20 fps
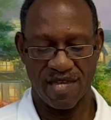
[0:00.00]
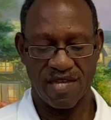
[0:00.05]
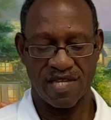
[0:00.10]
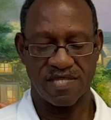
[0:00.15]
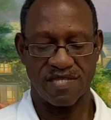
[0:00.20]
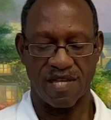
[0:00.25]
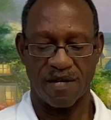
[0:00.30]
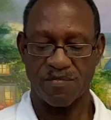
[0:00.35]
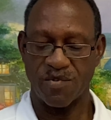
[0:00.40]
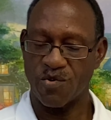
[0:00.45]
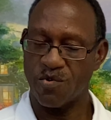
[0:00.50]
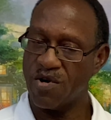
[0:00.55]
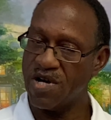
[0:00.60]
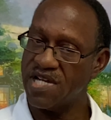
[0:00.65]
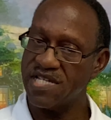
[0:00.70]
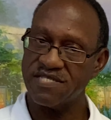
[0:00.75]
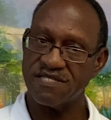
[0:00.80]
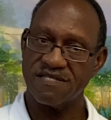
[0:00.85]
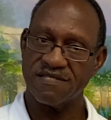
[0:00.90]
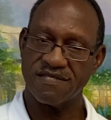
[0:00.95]
Number
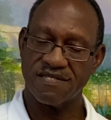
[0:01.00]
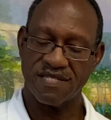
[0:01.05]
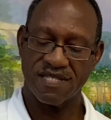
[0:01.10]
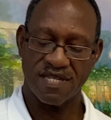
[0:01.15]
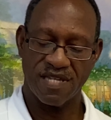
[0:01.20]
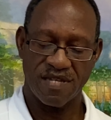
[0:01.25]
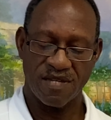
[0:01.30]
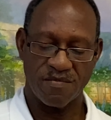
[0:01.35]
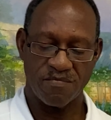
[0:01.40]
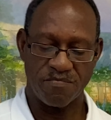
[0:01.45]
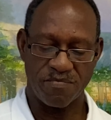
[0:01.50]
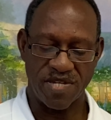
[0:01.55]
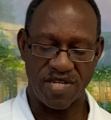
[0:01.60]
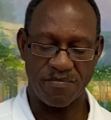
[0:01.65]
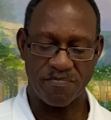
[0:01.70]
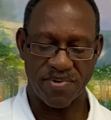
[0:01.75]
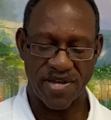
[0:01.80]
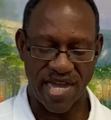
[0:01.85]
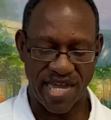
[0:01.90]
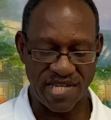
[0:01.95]
one, be
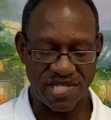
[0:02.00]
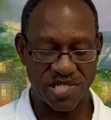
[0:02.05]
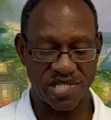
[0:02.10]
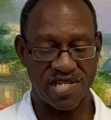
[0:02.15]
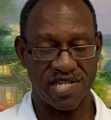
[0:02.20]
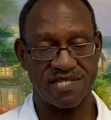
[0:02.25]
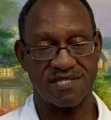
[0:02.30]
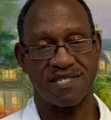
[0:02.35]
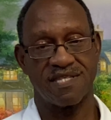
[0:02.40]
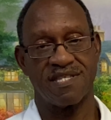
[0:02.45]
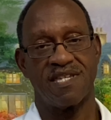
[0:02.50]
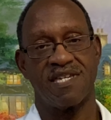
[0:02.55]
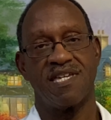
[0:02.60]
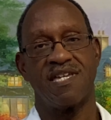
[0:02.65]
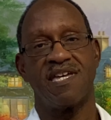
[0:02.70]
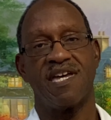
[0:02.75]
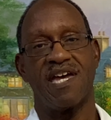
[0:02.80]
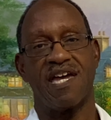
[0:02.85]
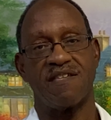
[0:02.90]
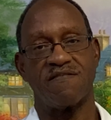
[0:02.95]
patient
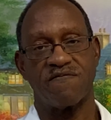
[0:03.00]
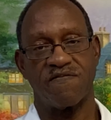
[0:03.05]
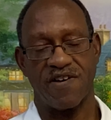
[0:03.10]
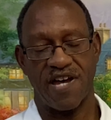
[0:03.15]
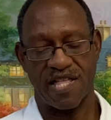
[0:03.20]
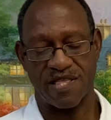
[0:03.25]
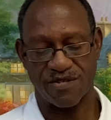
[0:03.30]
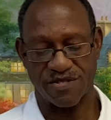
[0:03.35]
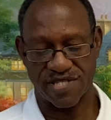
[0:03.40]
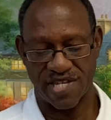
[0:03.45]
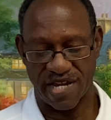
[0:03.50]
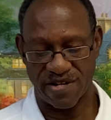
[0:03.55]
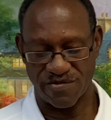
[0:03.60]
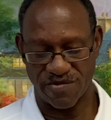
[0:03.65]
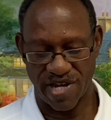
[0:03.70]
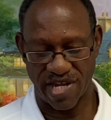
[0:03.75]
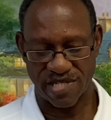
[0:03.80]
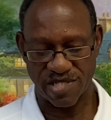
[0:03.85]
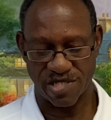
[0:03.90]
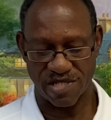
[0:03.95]
and follow
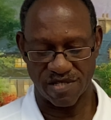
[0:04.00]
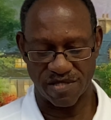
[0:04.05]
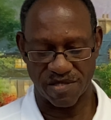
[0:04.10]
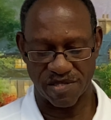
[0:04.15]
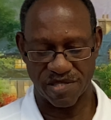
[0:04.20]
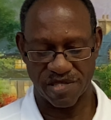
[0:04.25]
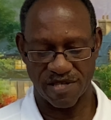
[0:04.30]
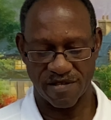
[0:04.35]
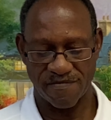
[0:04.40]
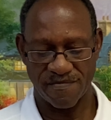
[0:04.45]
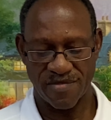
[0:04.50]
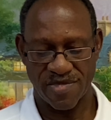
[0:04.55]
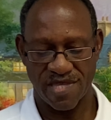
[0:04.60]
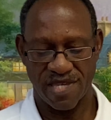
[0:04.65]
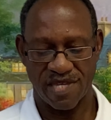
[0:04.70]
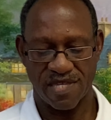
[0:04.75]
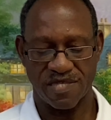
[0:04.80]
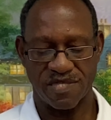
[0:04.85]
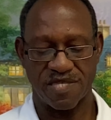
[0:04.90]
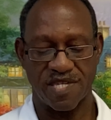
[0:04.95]
directions.
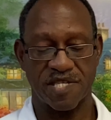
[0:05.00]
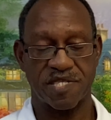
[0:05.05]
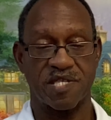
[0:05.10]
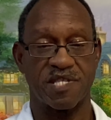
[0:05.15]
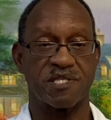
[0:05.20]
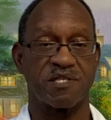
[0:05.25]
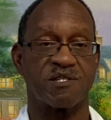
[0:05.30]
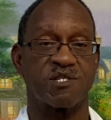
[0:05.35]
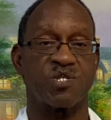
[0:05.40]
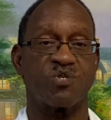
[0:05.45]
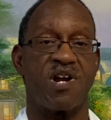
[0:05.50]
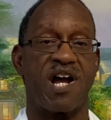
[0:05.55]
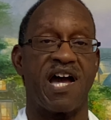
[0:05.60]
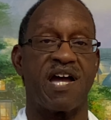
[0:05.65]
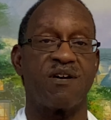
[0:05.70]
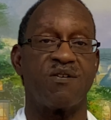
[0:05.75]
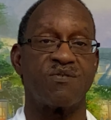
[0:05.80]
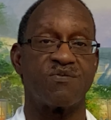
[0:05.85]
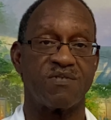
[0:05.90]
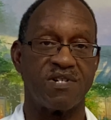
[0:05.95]
This is a
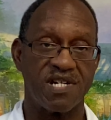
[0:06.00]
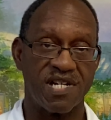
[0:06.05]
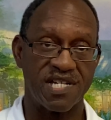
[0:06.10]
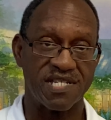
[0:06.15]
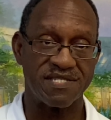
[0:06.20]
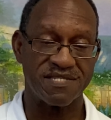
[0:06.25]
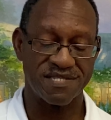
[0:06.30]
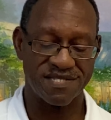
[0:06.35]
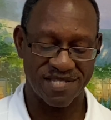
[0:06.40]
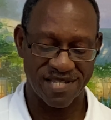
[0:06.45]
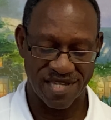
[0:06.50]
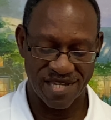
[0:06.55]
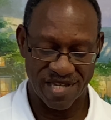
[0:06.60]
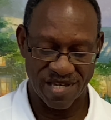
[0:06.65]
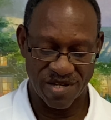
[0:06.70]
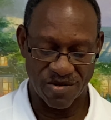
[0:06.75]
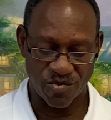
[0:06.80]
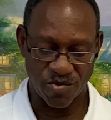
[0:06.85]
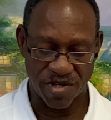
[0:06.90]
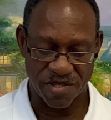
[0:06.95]
trial run
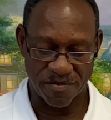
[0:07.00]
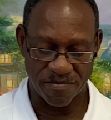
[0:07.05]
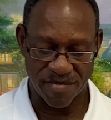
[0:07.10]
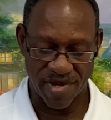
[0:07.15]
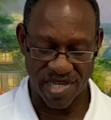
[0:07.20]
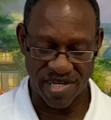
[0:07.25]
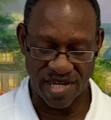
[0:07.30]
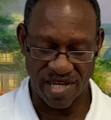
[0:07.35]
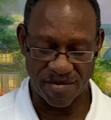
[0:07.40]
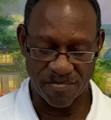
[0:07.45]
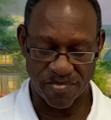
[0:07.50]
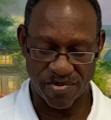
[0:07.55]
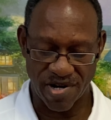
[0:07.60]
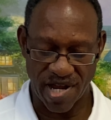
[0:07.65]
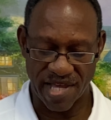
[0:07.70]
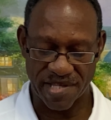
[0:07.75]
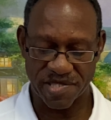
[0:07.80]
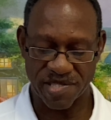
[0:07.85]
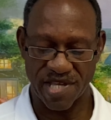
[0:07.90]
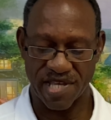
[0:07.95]
with many
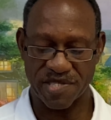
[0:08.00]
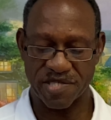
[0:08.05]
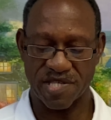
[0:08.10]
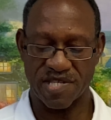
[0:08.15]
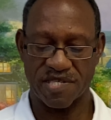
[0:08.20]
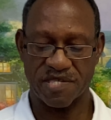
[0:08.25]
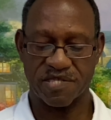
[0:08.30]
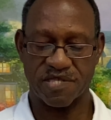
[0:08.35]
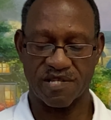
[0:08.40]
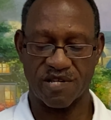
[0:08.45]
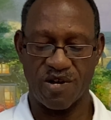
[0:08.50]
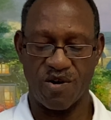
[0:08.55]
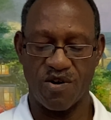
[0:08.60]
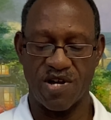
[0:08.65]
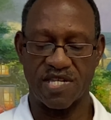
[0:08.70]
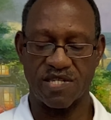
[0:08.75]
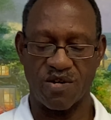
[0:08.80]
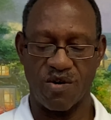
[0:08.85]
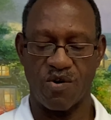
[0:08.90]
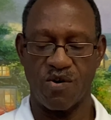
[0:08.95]
processes
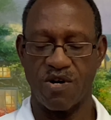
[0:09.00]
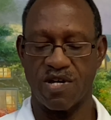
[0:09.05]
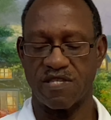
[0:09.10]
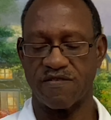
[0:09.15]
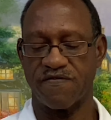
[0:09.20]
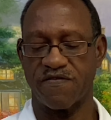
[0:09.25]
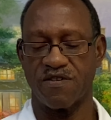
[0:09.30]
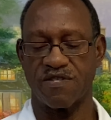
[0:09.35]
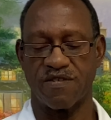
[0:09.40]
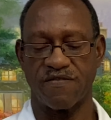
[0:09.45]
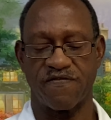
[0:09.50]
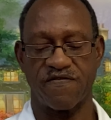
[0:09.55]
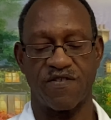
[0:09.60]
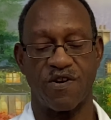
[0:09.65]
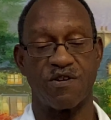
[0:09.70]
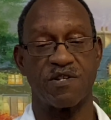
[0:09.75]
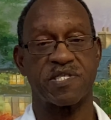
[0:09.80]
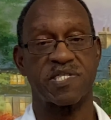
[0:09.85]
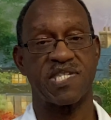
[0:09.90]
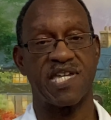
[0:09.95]
going on for the
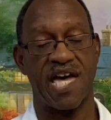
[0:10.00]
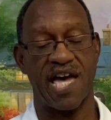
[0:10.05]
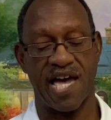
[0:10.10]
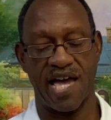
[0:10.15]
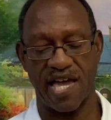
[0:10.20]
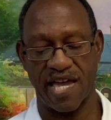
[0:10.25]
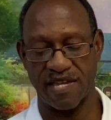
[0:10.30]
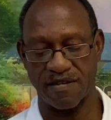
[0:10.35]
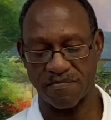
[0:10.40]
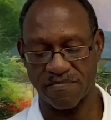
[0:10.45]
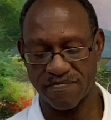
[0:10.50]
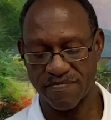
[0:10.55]
first time